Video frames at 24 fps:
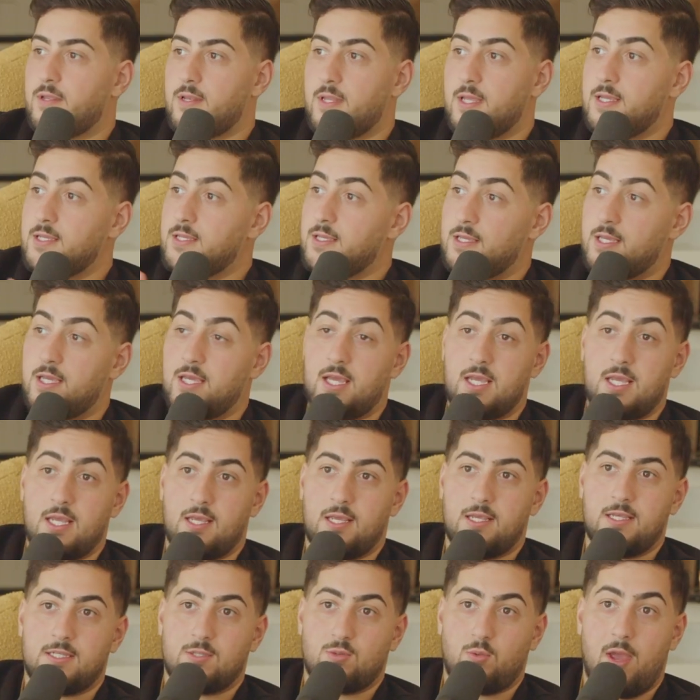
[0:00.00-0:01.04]

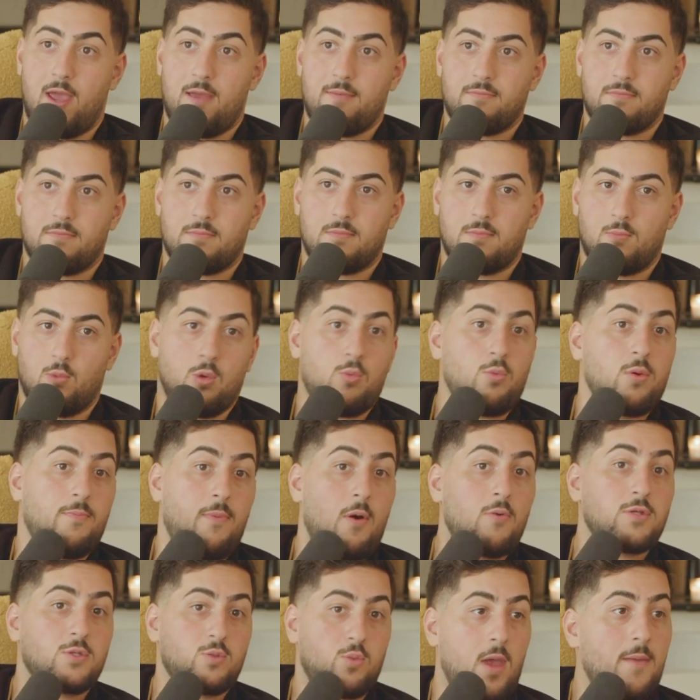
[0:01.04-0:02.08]
He swam. Well, we
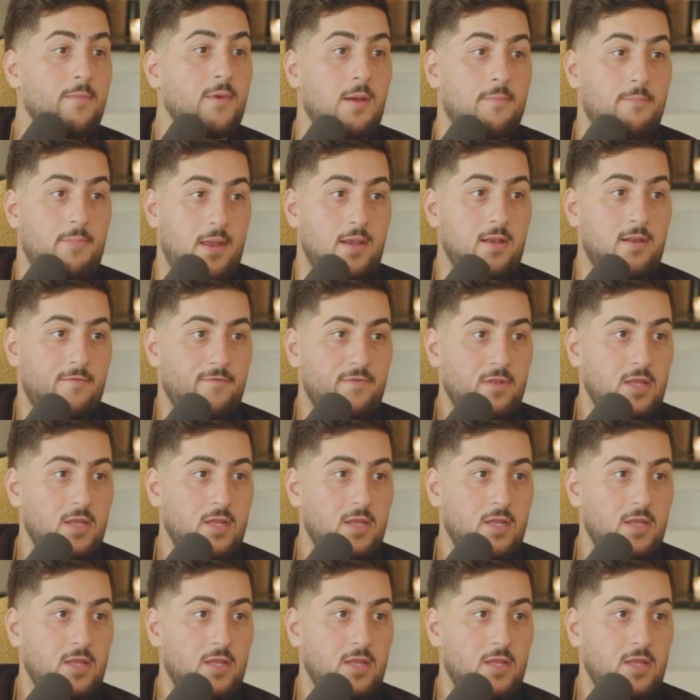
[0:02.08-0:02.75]
both swam competitively.